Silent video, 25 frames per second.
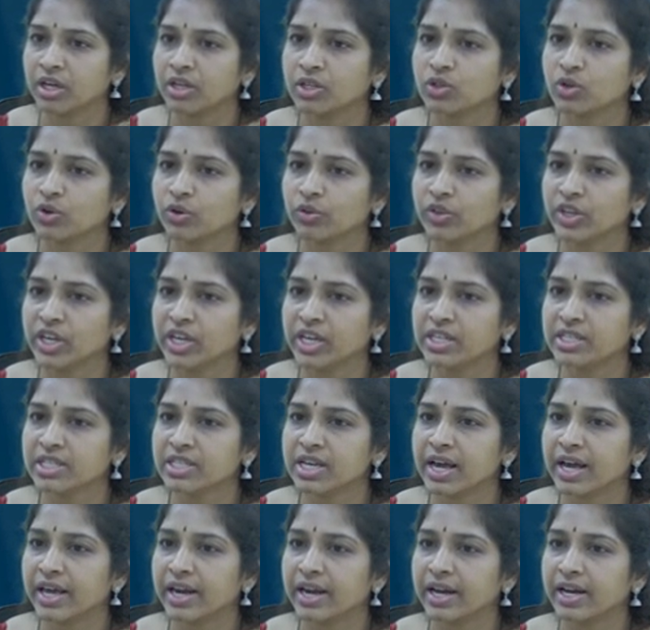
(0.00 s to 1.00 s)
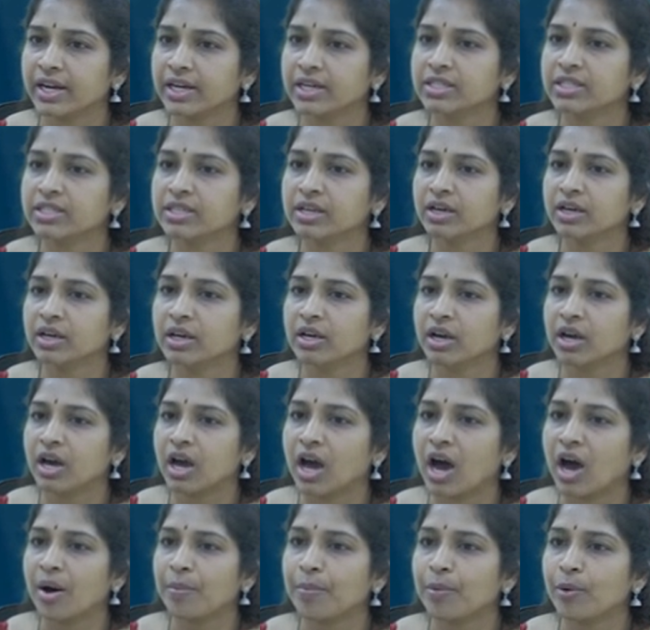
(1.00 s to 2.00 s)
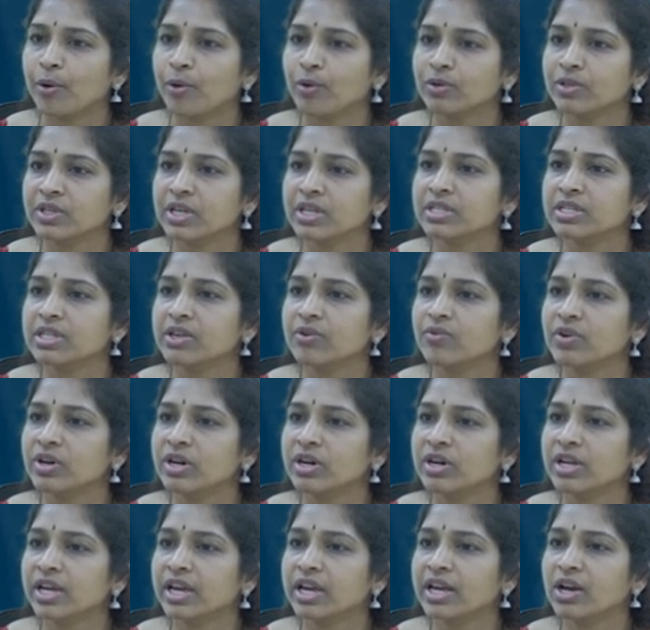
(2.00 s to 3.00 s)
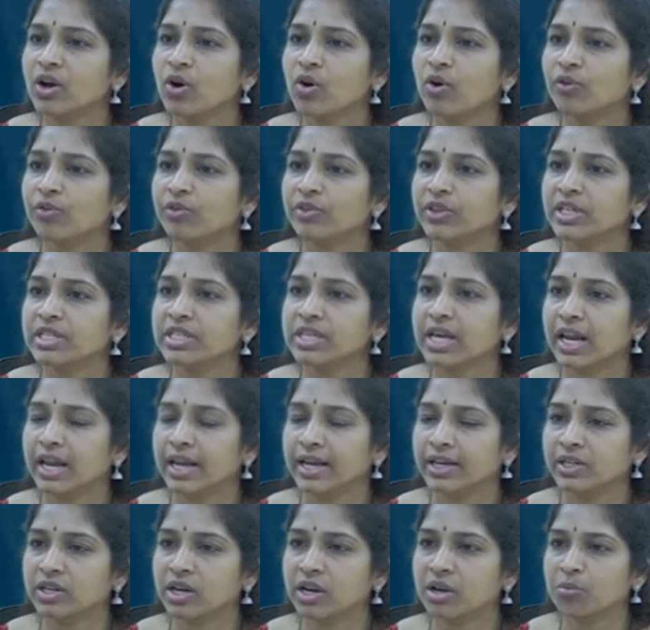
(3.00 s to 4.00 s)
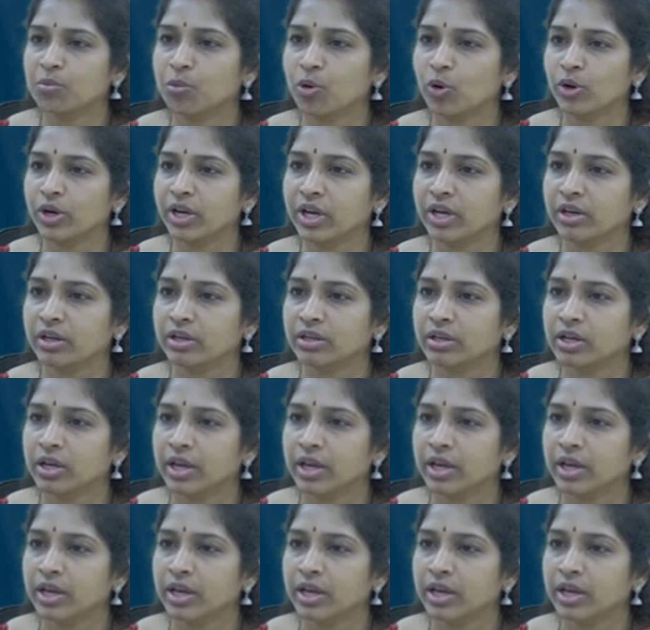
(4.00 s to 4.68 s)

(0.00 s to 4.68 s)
So these currents opposes the working of this electric motor.